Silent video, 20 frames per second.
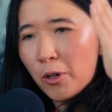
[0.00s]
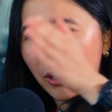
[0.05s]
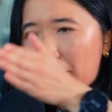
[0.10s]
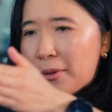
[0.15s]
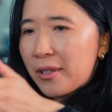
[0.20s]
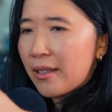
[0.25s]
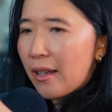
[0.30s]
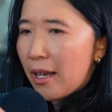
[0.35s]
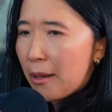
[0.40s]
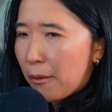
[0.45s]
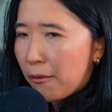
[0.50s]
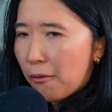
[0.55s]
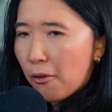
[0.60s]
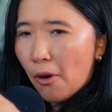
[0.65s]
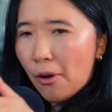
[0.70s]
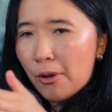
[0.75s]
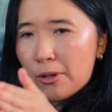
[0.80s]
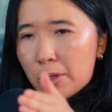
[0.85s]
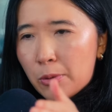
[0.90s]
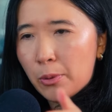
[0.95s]
I was like
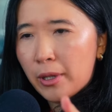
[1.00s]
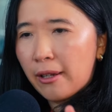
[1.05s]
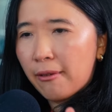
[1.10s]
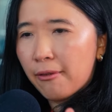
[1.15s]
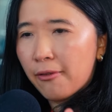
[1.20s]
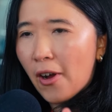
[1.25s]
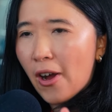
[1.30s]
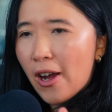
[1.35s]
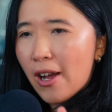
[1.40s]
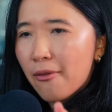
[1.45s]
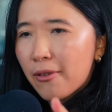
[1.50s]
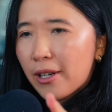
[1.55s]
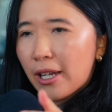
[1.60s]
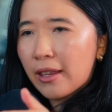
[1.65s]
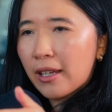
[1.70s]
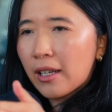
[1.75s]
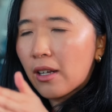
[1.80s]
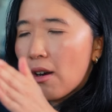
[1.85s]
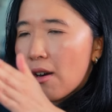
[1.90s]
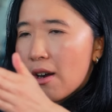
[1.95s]
before I was 25, and
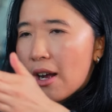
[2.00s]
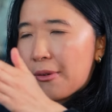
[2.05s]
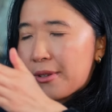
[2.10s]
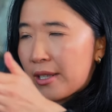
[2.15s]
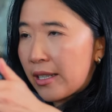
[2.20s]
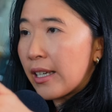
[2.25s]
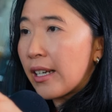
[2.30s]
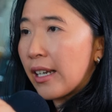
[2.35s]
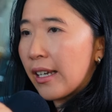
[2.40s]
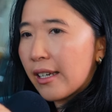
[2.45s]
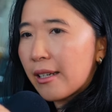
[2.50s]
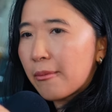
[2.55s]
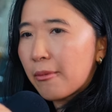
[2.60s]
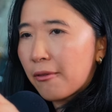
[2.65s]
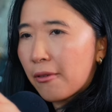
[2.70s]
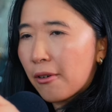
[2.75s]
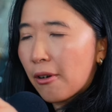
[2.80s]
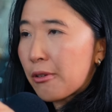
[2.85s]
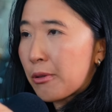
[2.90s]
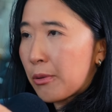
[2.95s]
I think, I was an idiot
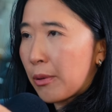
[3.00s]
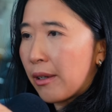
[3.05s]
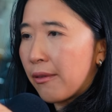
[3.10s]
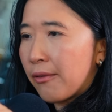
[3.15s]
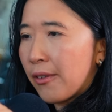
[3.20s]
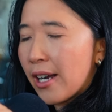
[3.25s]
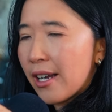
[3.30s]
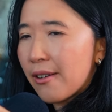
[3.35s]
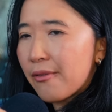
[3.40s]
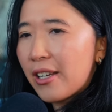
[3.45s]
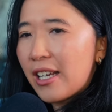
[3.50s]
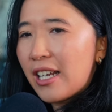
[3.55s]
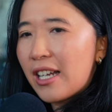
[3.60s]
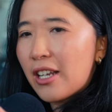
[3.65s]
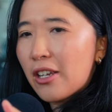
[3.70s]
before I was 25.